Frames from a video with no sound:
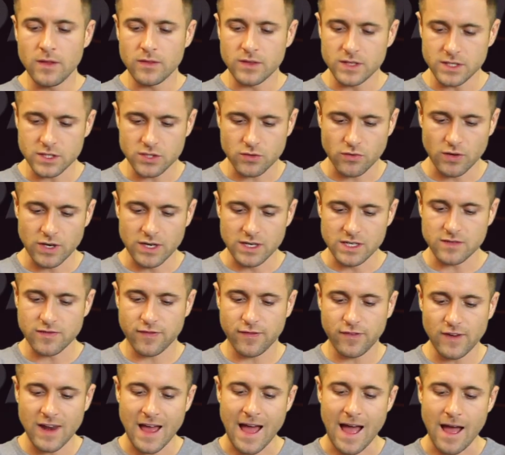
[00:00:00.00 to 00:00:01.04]
This screen is
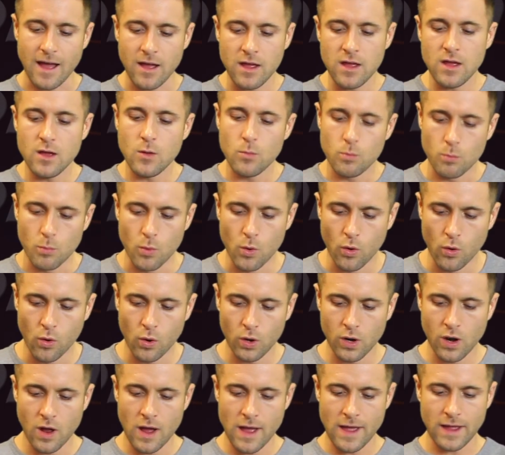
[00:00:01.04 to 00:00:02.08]
flat,
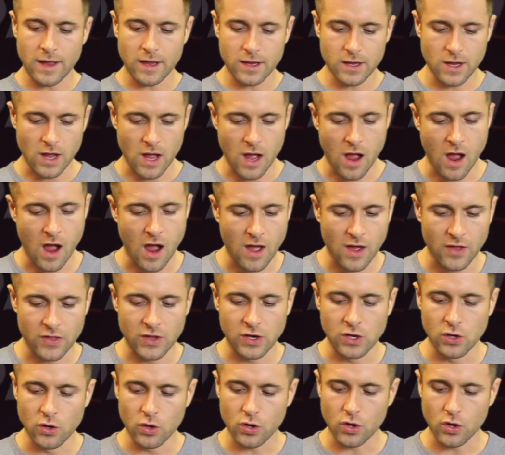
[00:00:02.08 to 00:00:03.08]
more like the